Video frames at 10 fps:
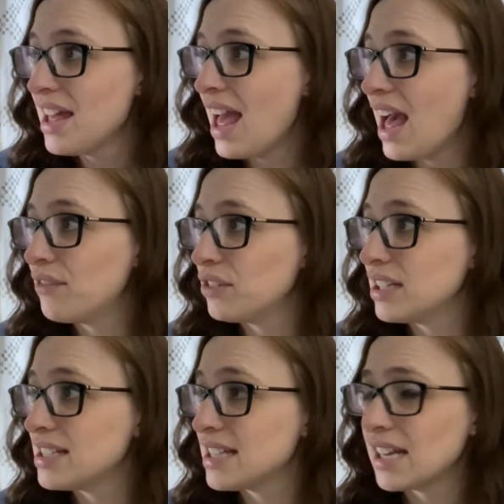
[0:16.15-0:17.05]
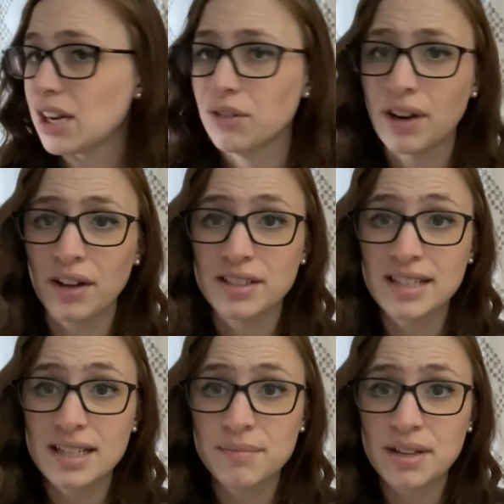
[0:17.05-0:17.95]
Evelyn did it around
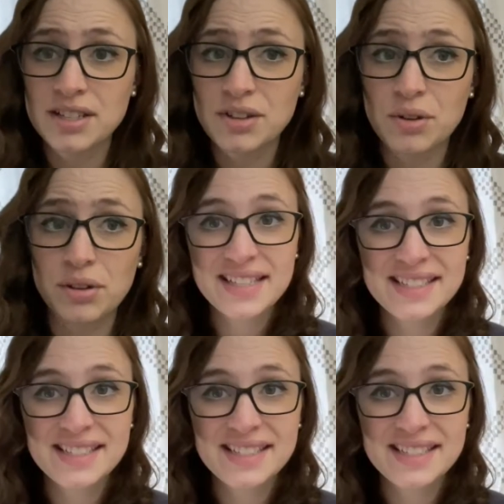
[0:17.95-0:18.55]
6 months old.